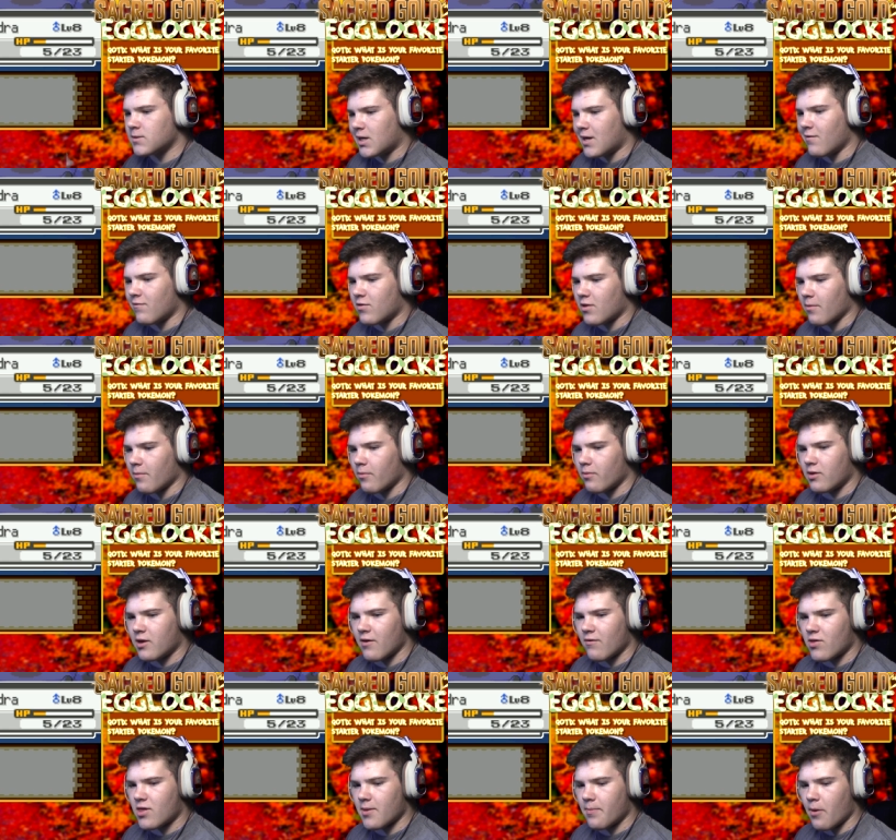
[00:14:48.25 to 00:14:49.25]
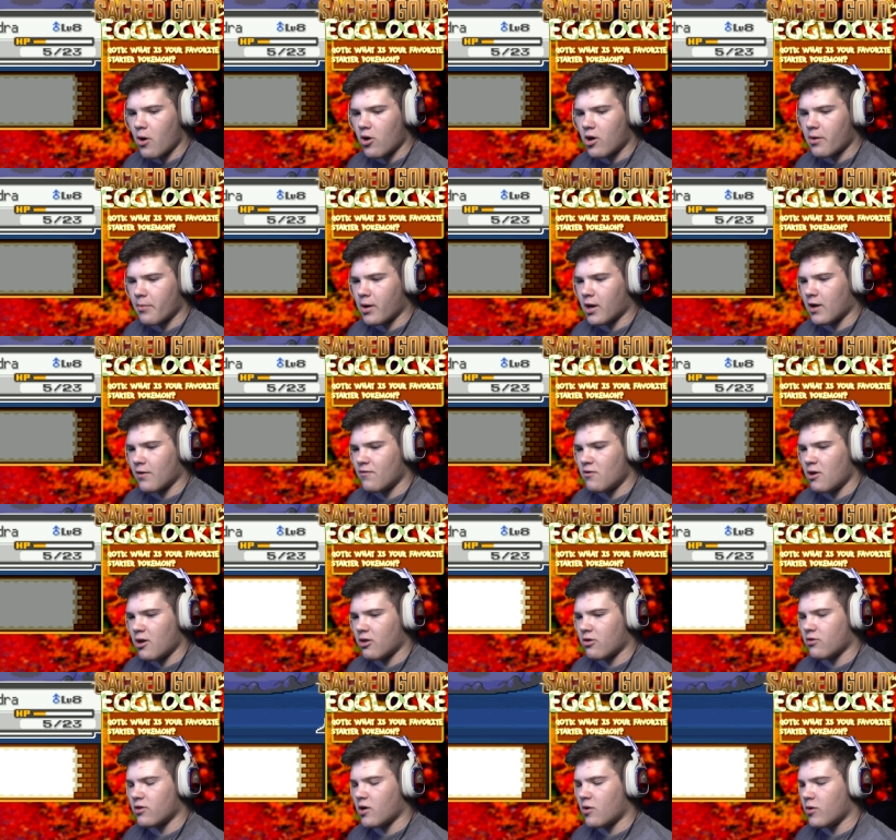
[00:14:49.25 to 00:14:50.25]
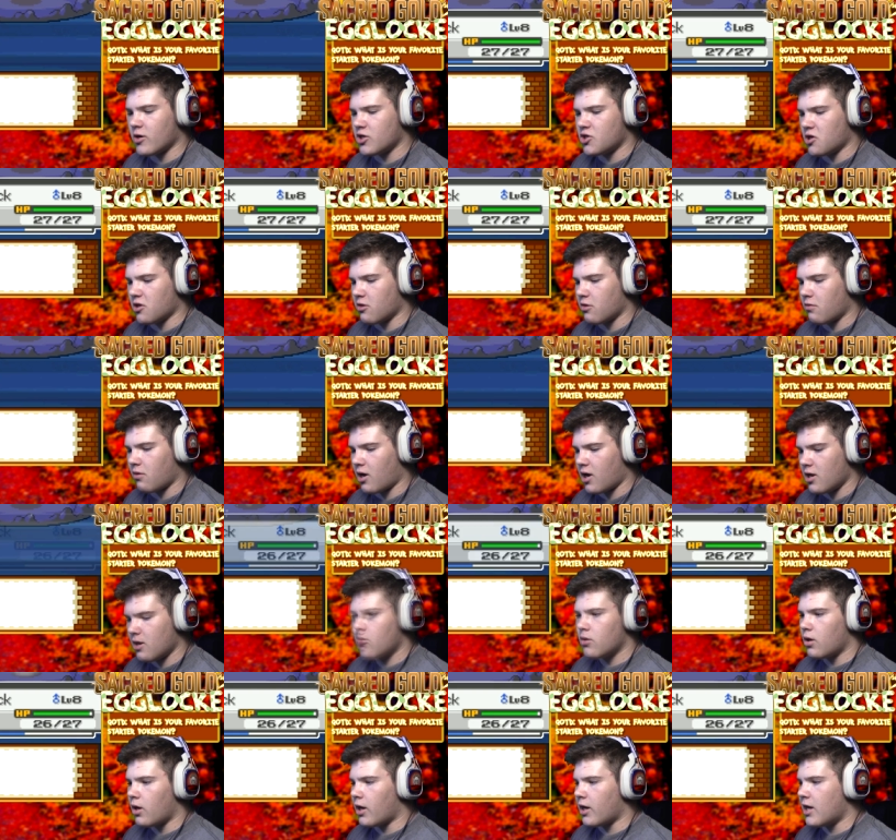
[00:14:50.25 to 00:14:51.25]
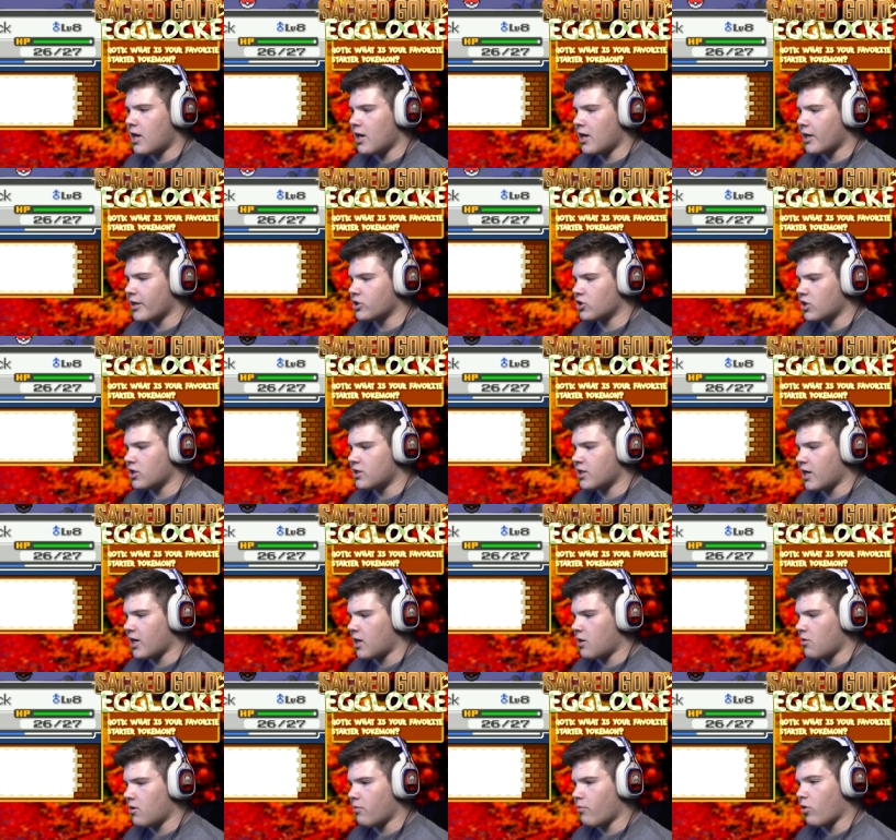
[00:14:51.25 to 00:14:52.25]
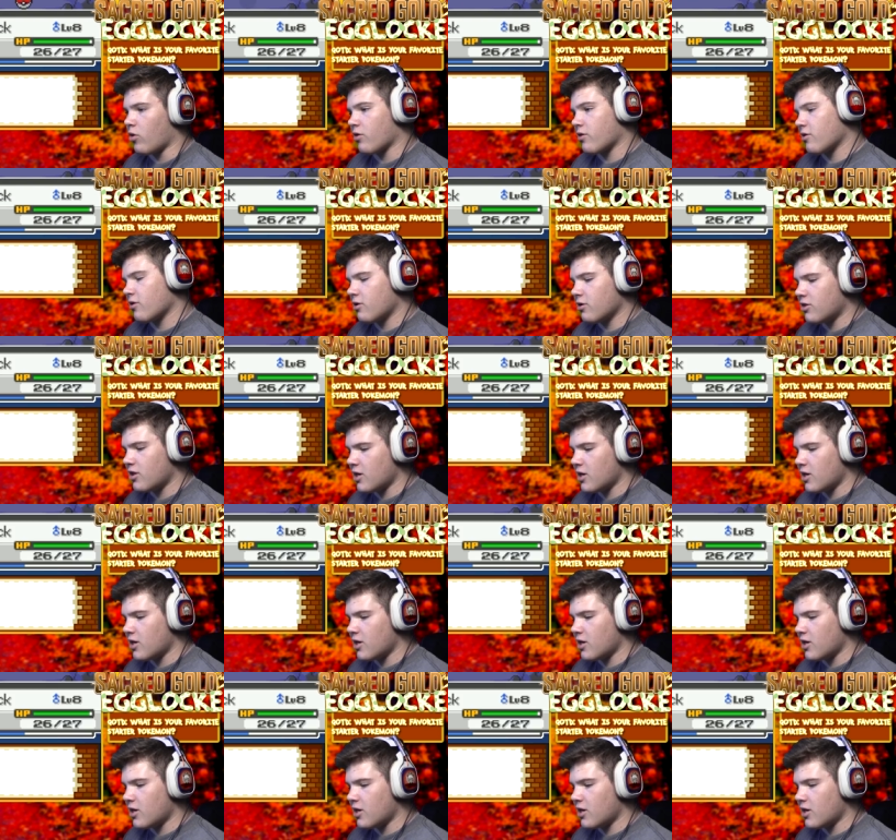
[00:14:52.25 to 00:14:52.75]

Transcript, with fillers: gives a, gives the Pokemon if you answer the questions right. I can't actually attack you anymore, so good